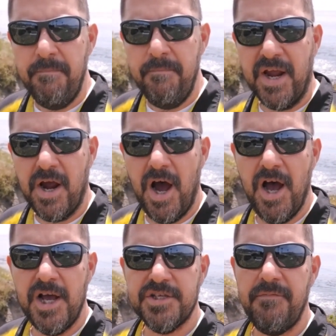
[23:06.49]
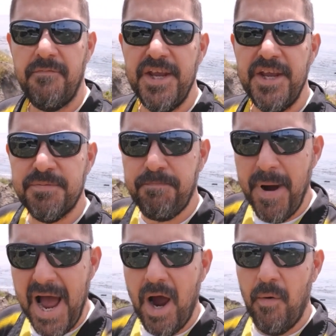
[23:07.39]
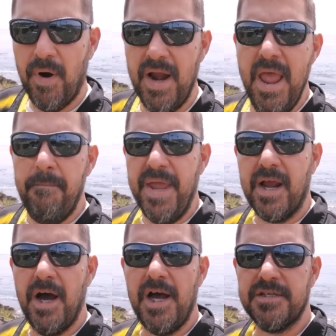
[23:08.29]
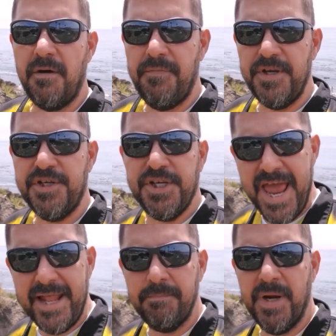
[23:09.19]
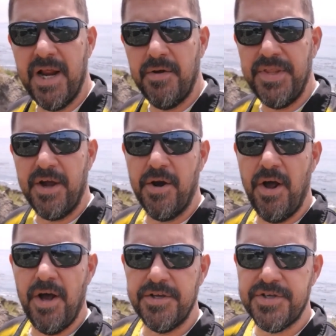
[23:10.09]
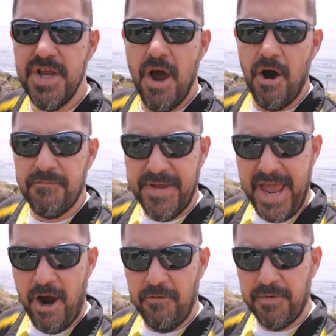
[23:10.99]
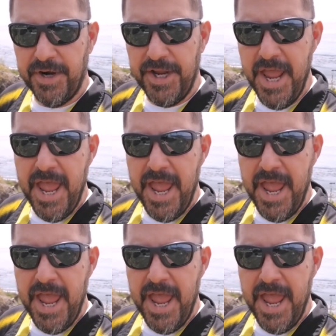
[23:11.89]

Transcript: because of his power, because of his shed blood on the cross of Calvary.